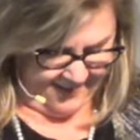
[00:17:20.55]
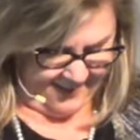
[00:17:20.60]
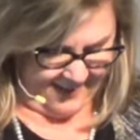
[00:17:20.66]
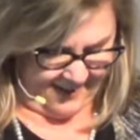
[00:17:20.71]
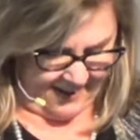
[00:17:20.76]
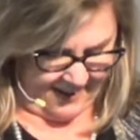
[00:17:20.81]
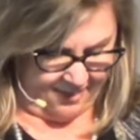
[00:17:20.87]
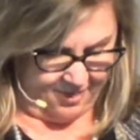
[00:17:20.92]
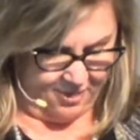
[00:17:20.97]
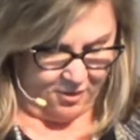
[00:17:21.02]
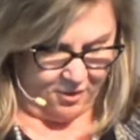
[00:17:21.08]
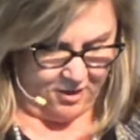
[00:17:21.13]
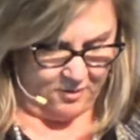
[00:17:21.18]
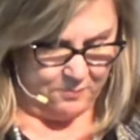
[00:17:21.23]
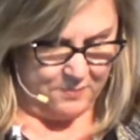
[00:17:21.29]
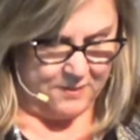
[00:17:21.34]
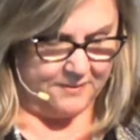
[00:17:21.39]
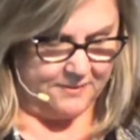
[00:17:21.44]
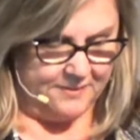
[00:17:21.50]
and I thought
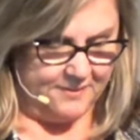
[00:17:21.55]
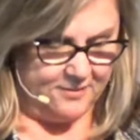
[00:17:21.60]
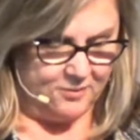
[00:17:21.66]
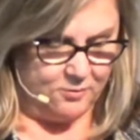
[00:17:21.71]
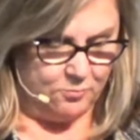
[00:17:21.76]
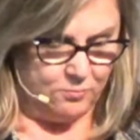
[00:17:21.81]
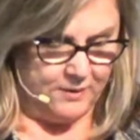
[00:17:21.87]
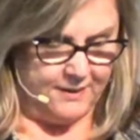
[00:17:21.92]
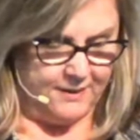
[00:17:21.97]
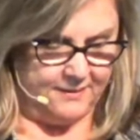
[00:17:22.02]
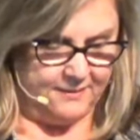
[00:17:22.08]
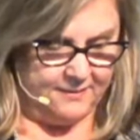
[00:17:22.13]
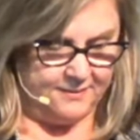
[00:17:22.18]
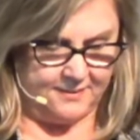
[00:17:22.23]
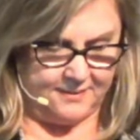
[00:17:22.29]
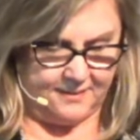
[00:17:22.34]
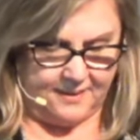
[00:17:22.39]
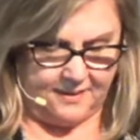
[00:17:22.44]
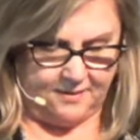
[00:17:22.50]
about this reading
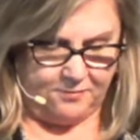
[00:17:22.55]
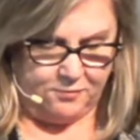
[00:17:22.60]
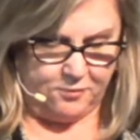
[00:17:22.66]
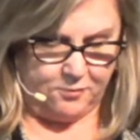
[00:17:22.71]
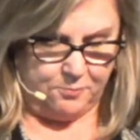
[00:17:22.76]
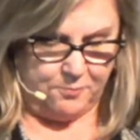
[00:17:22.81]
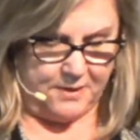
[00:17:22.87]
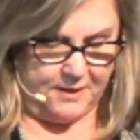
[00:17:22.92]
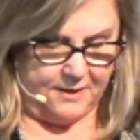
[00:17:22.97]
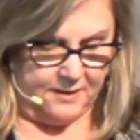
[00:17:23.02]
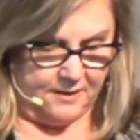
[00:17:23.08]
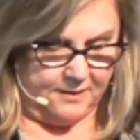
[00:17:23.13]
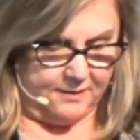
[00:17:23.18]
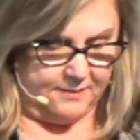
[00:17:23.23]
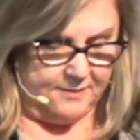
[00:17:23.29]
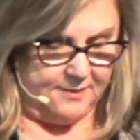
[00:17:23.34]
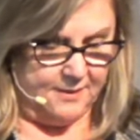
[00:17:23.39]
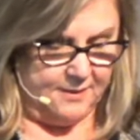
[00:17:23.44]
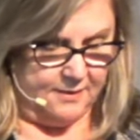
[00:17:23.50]
today for May
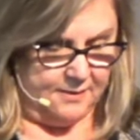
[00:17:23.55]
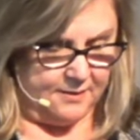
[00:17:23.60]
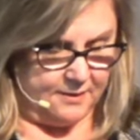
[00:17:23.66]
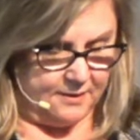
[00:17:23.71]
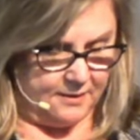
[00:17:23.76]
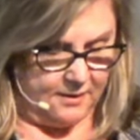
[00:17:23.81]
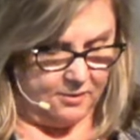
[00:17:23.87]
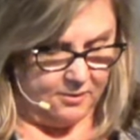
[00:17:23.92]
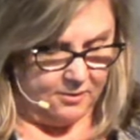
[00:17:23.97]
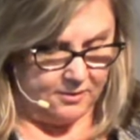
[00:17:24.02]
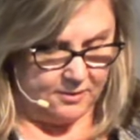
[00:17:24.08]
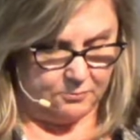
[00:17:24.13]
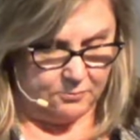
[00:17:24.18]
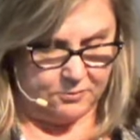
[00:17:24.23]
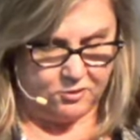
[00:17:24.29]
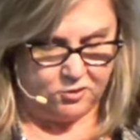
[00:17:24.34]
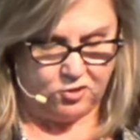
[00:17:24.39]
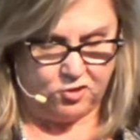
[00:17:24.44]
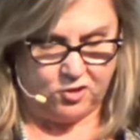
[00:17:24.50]
19th, and I thought I
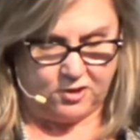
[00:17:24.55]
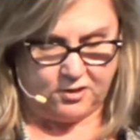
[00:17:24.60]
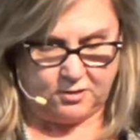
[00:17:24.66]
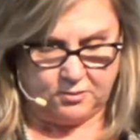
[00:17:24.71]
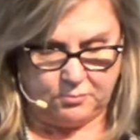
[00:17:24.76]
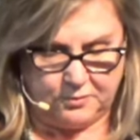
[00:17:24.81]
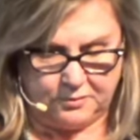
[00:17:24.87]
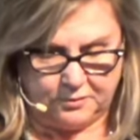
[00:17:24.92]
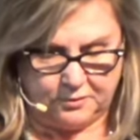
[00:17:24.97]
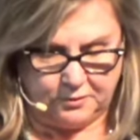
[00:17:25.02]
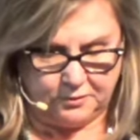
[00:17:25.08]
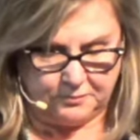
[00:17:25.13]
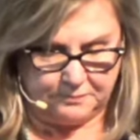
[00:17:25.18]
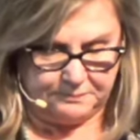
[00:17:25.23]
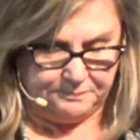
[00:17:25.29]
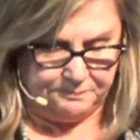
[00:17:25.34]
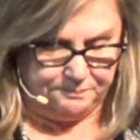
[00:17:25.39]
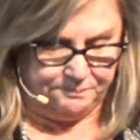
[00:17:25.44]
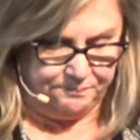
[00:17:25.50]
would share it with you.